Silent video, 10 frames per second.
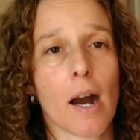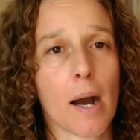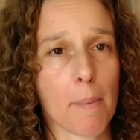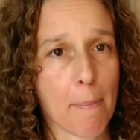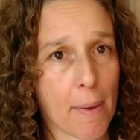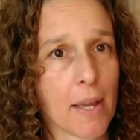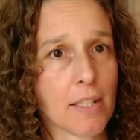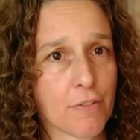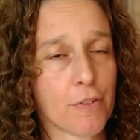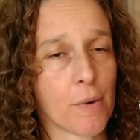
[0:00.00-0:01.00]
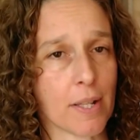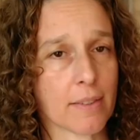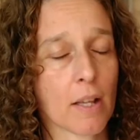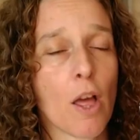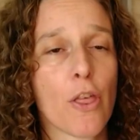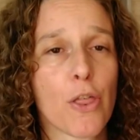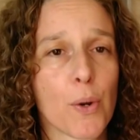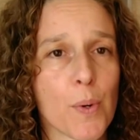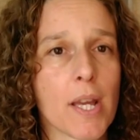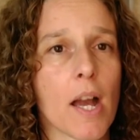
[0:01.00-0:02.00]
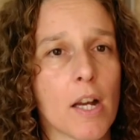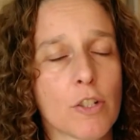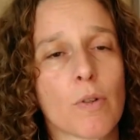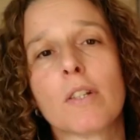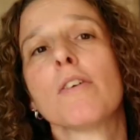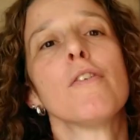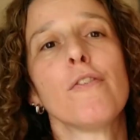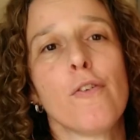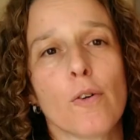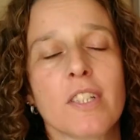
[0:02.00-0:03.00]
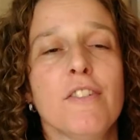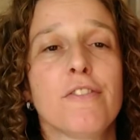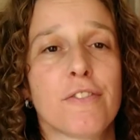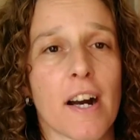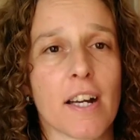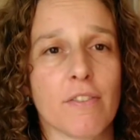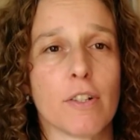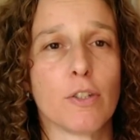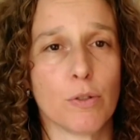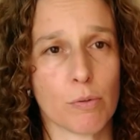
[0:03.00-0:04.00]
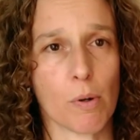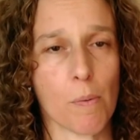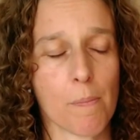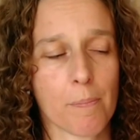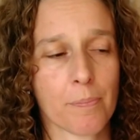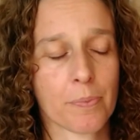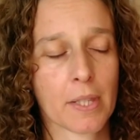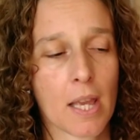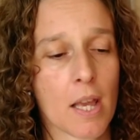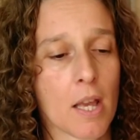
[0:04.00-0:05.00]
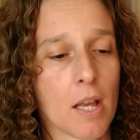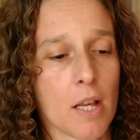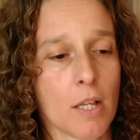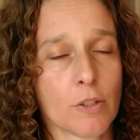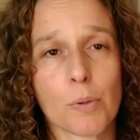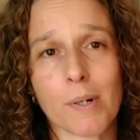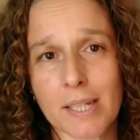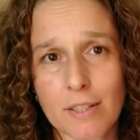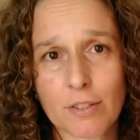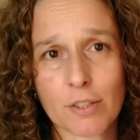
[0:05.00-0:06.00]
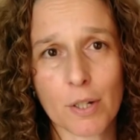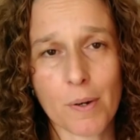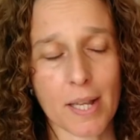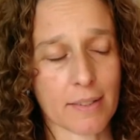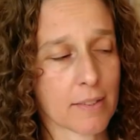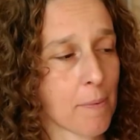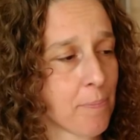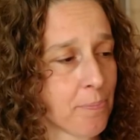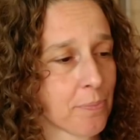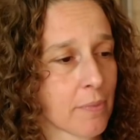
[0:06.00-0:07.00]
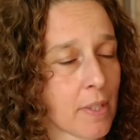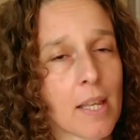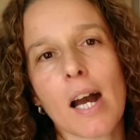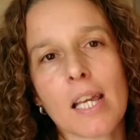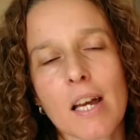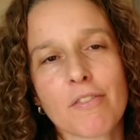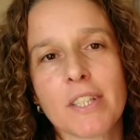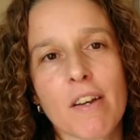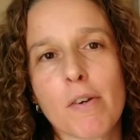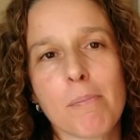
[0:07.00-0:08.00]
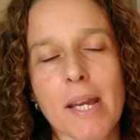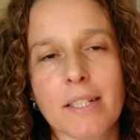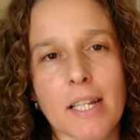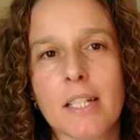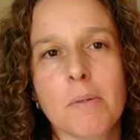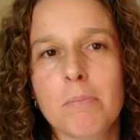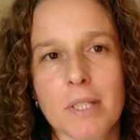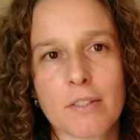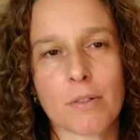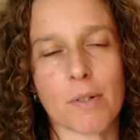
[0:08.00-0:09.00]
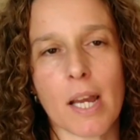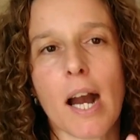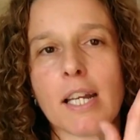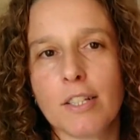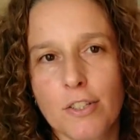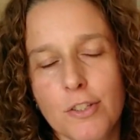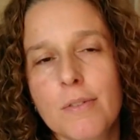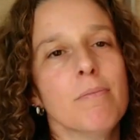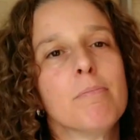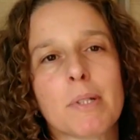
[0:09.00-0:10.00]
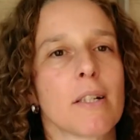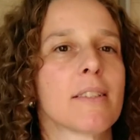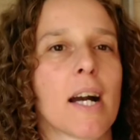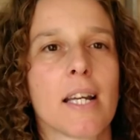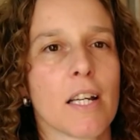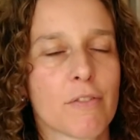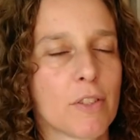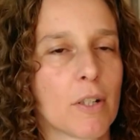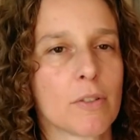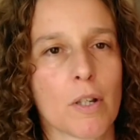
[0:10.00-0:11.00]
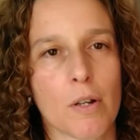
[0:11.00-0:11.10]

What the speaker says: I paid for it 345 euro. So when I saw it, I have never made any mystery because I have done